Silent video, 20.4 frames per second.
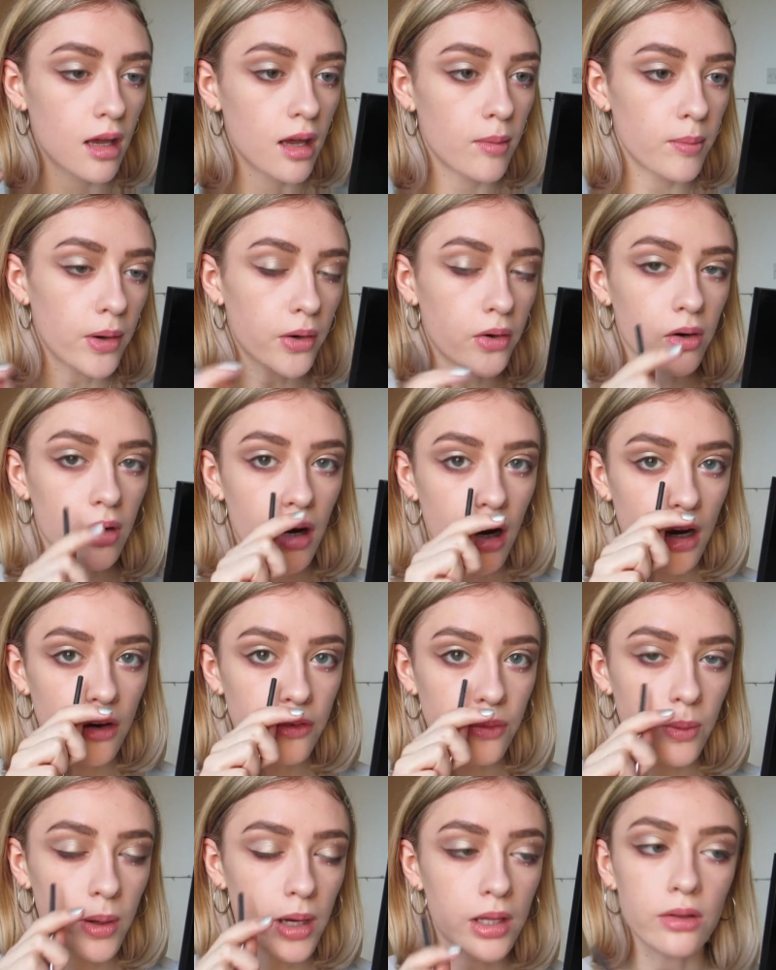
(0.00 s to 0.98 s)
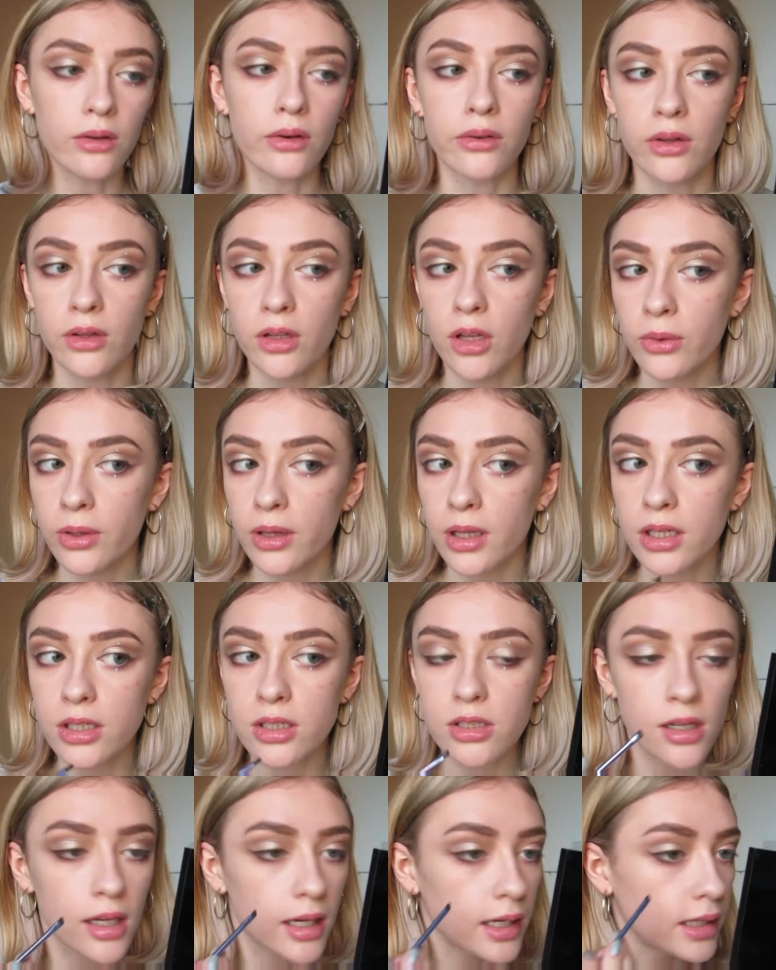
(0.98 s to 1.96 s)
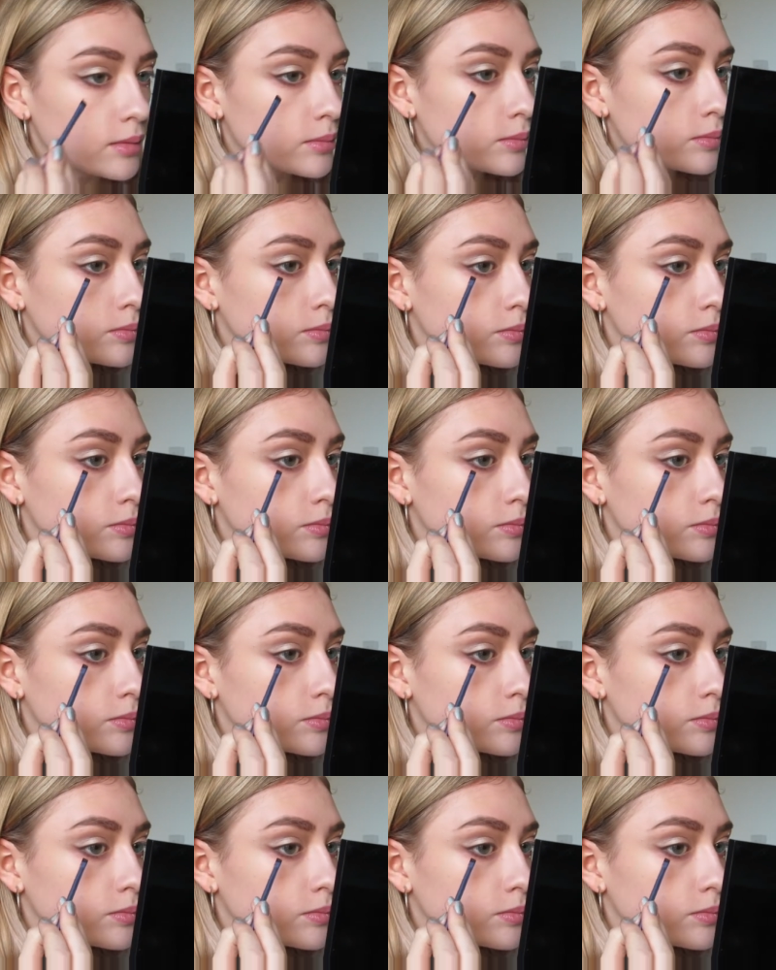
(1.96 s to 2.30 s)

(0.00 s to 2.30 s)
about halfway along the lower lash line.